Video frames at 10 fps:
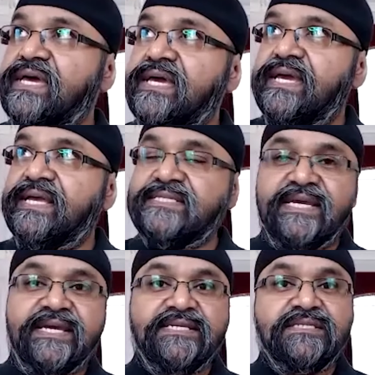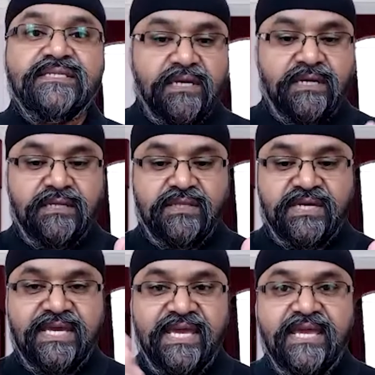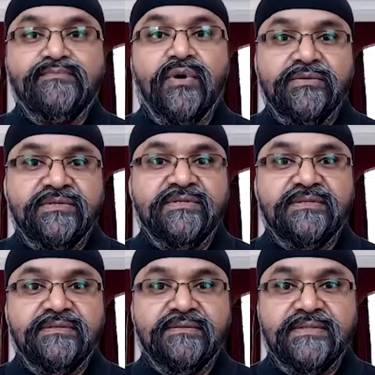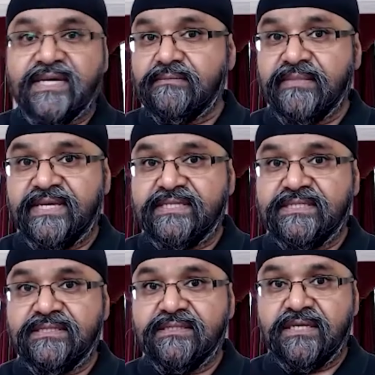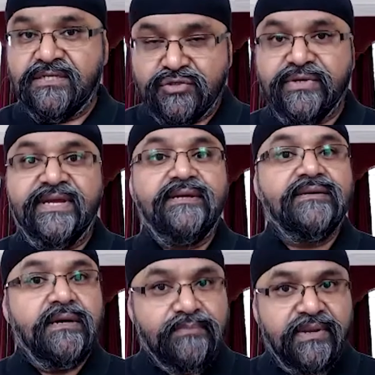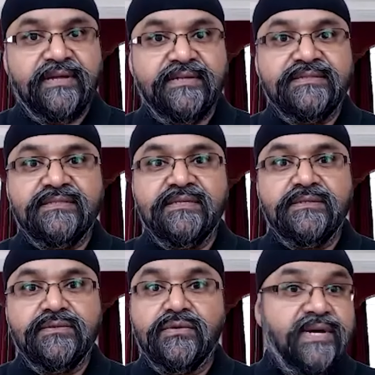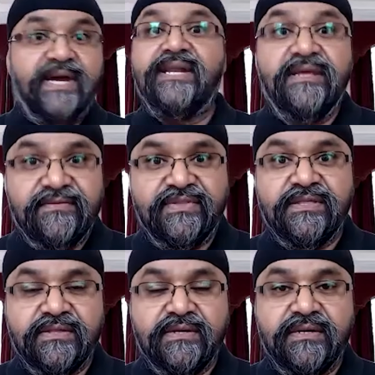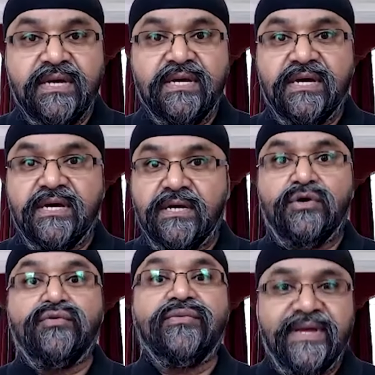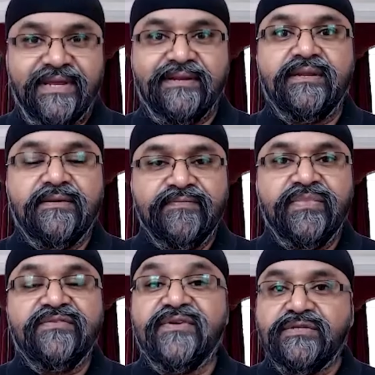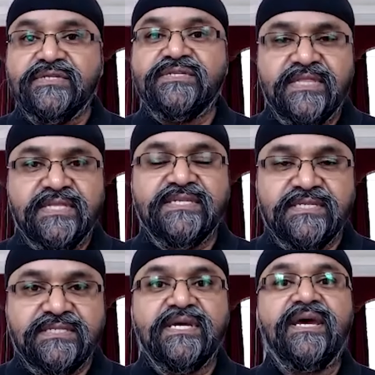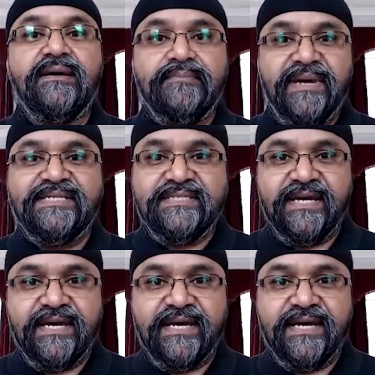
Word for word: it is the key bond that makes a tree, a plant, or any of the other uh, green photosynthesis based